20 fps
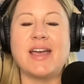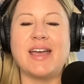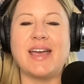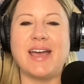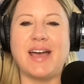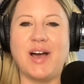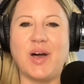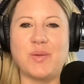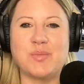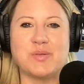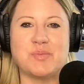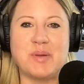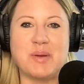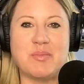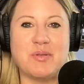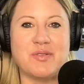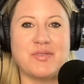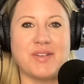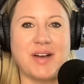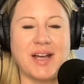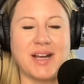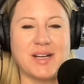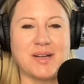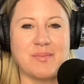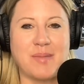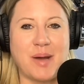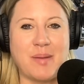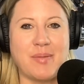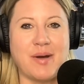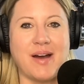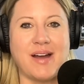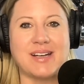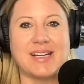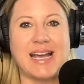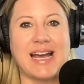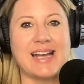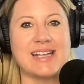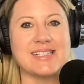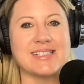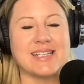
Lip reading: It helps people find my podcast.